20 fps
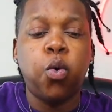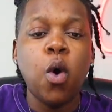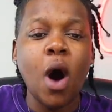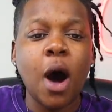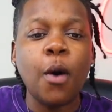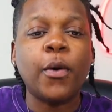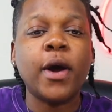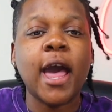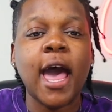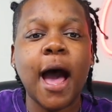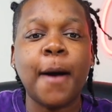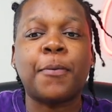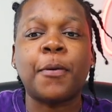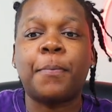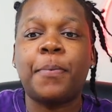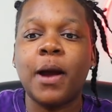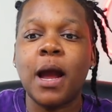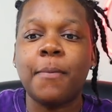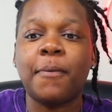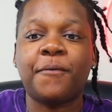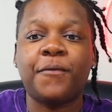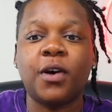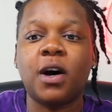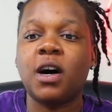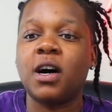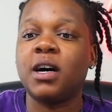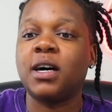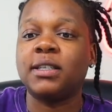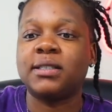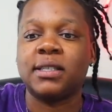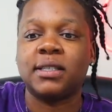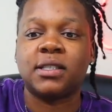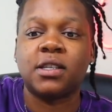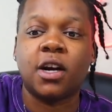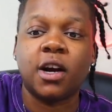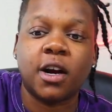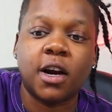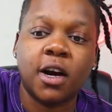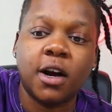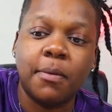What we have prepared for us is,
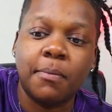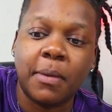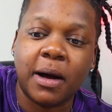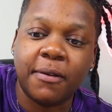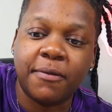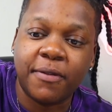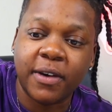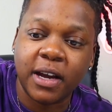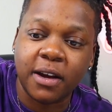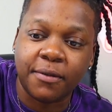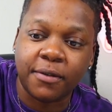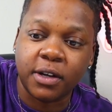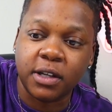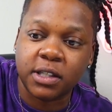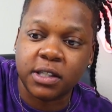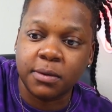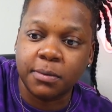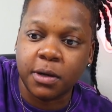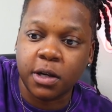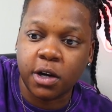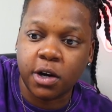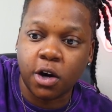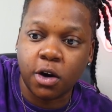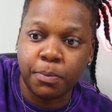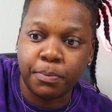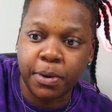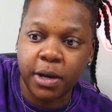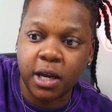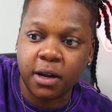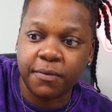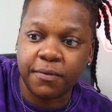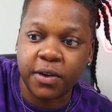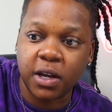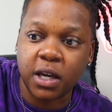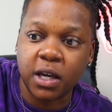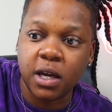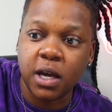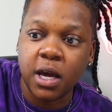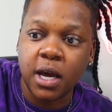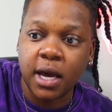girl, my favorite. Some good old pig
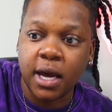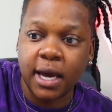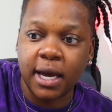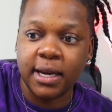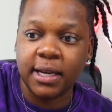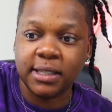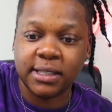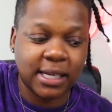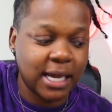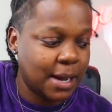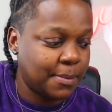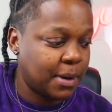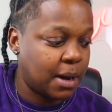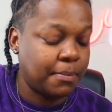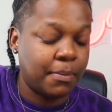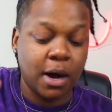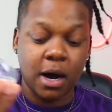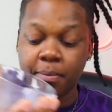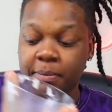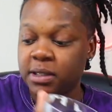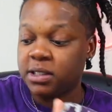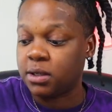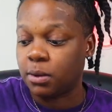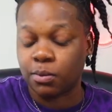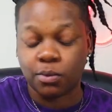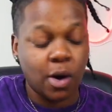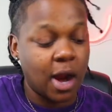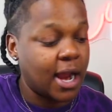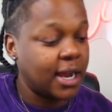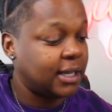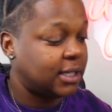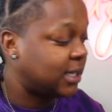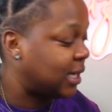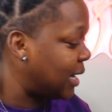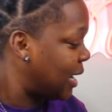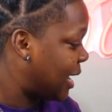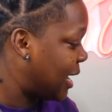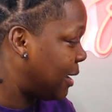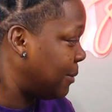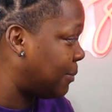feet, and this time I bought me some rice,
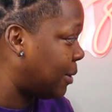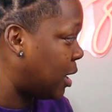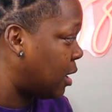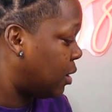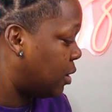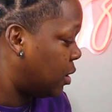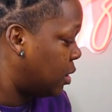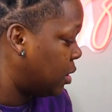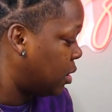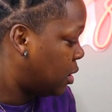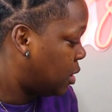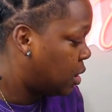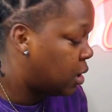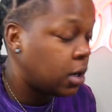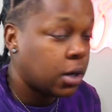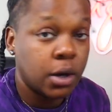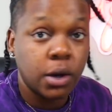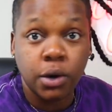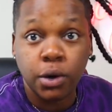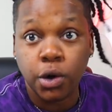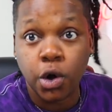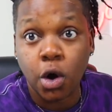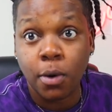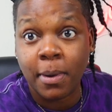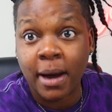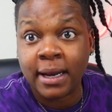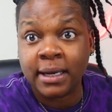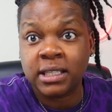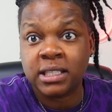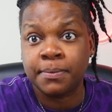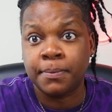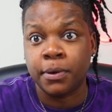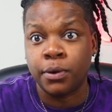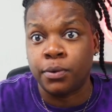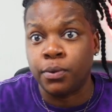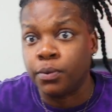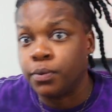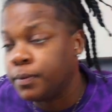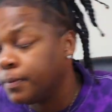and I ain't bought nobody's spoon.